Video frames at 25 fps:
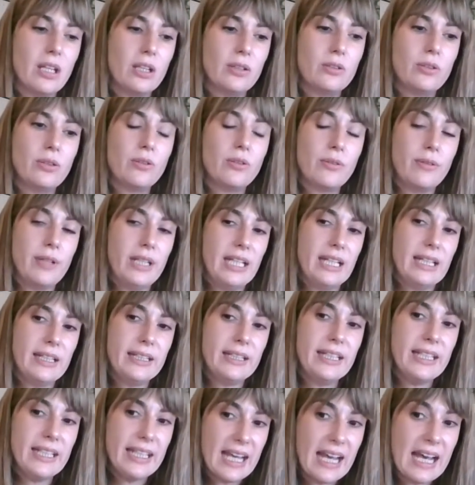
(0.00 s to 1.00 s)
to create
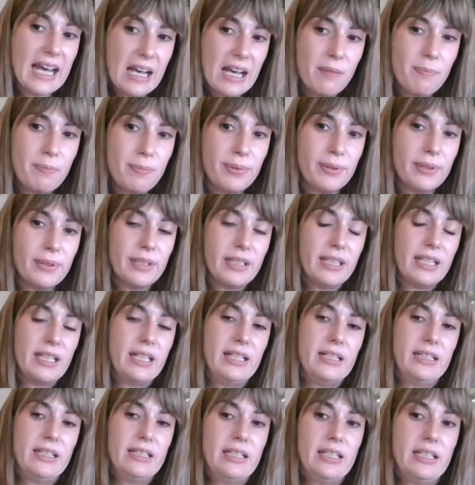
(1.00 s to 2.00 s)
the app
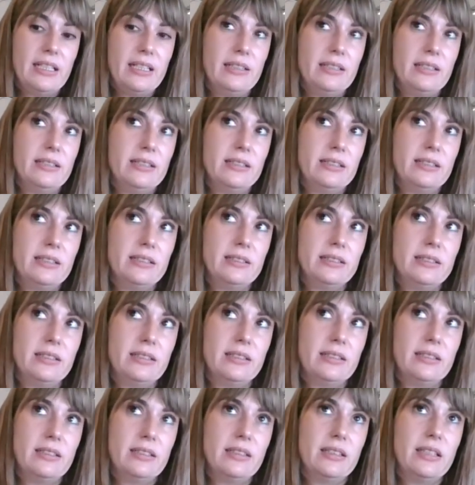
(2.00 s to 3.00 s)
and
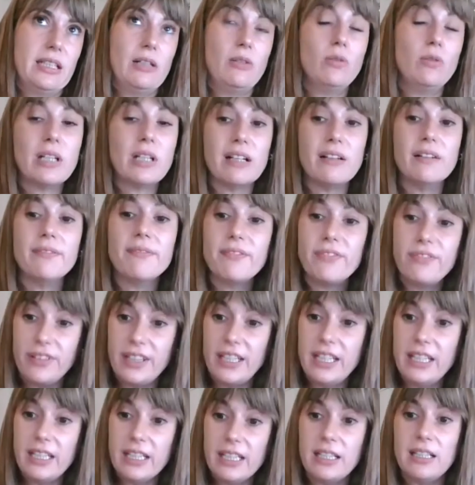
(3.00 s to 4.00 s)
the look and
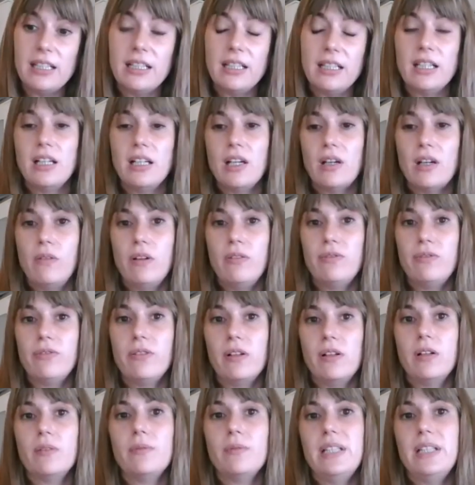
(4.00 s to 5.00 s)
feel, we
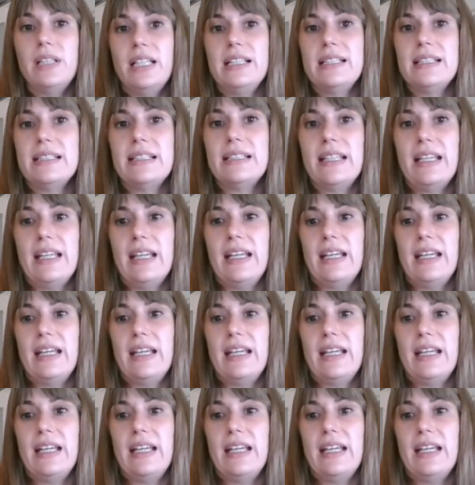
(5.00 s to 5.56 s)
follow this